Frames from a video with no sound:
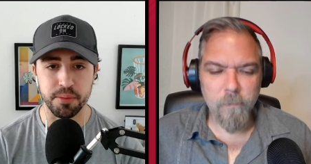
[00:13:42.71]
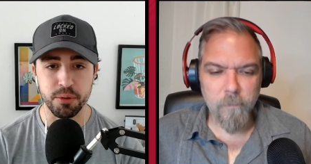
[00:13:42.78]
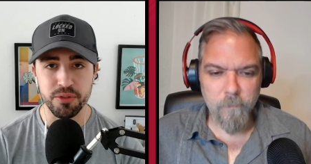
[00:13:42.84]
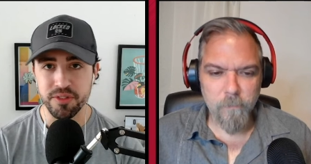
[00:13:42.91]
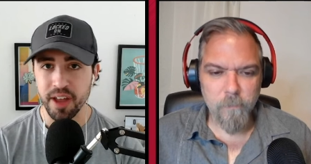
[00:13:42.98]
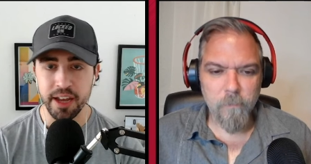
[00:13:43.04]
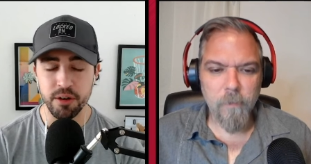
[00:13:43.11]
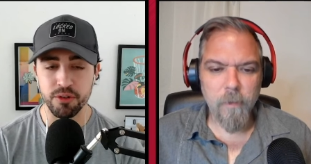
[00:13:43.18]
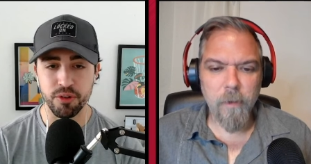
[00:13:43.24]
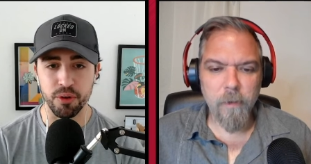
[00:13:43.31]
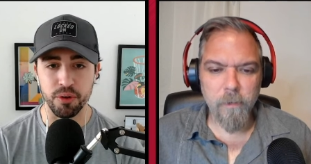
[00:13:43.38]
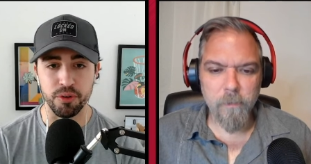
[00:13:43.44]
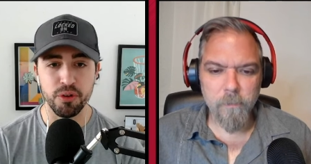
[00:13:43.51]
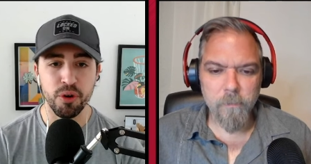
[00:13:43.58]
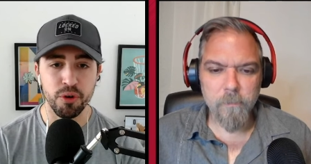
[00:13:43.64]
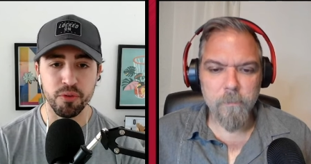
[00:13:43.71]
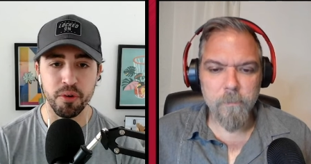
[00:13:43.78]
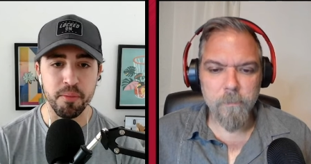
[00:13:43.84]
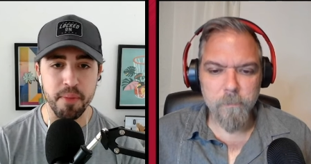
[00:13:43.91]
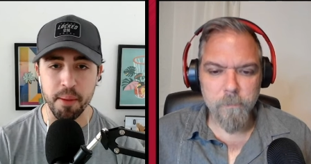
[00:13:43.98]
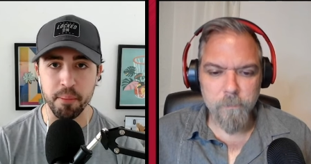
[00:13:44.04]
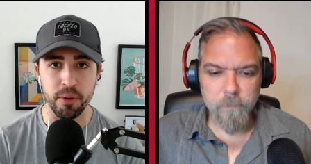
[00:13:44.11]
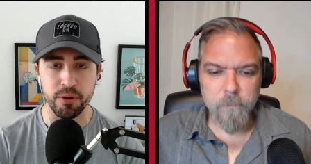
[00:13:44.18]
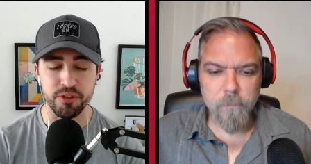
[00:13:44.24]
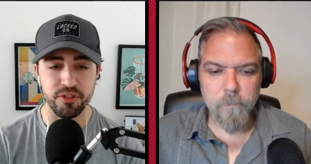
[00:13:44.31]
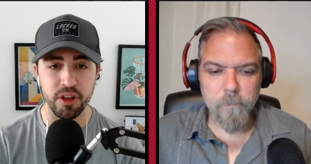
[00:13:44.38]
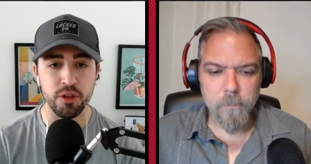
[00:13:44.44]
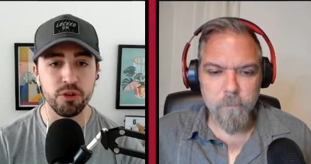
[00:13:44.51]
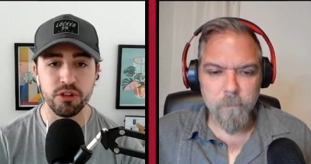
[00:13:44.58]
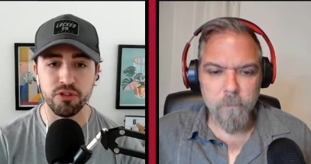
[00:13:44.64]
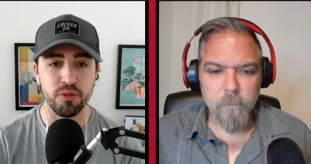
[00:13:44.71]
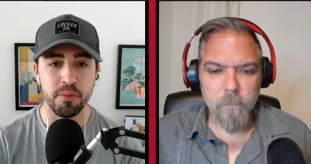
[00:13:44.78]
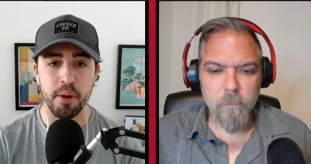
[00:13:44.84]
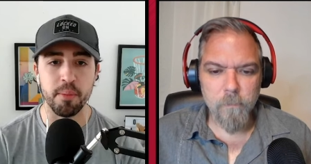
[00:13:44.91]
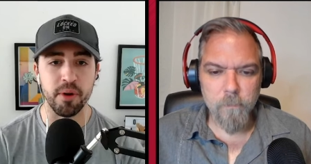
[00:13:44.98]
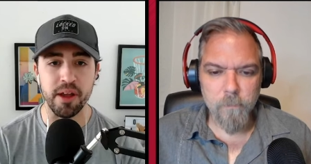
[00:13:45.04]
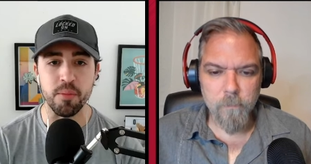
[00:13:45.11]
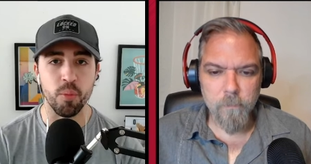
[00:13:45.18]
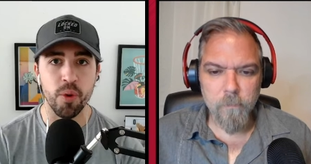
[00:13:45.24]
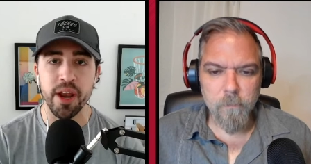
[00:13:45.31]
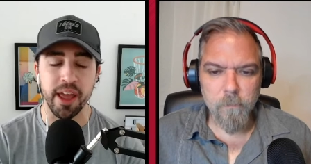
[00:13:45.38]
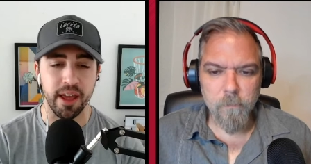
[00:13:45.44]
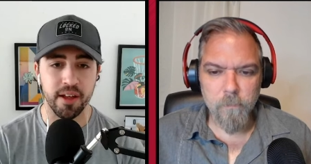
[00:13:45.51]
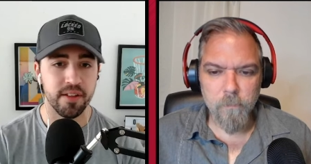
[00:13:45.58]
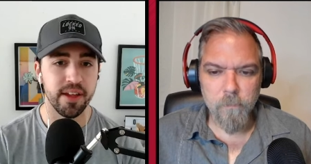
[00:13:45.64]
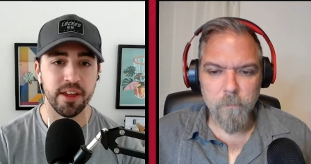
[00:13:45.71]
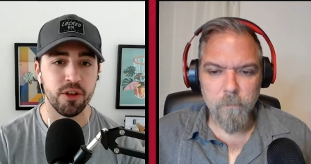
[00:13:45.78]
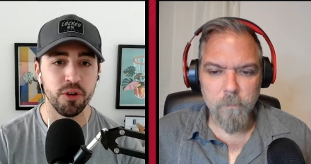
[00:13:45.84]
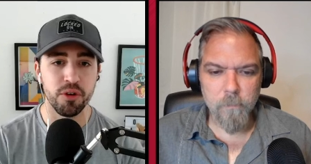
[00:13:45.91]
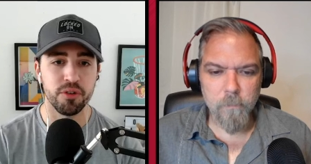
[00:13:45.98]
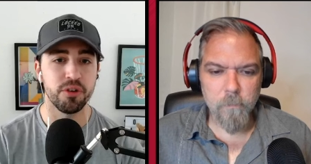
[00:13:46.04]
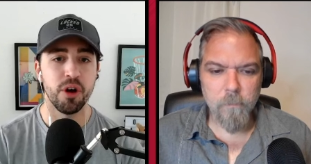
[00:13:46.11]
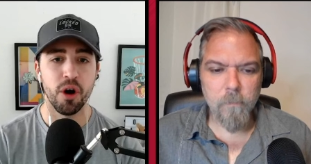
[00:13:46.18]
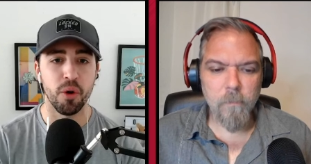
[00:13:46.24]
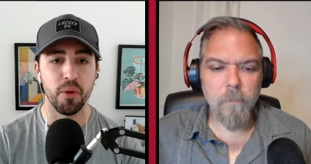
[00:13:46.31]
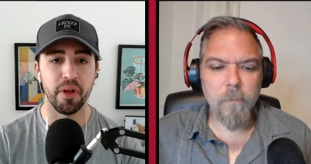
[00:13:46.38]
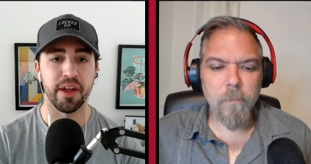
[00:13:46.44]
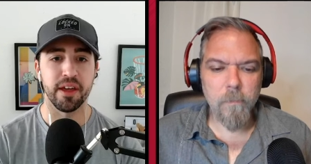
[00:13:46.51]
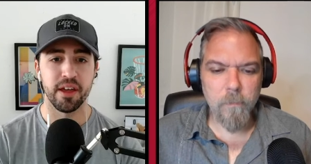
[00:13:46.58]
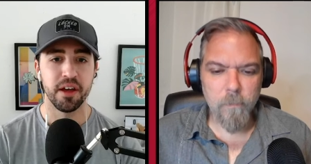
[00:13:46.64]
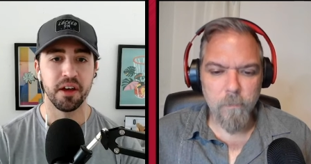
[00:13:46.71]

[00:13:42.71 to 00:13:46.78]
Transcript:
Speaker 1: He was nine years yeah. old. You don't remember st- you just remember him winning. Like you don't know like.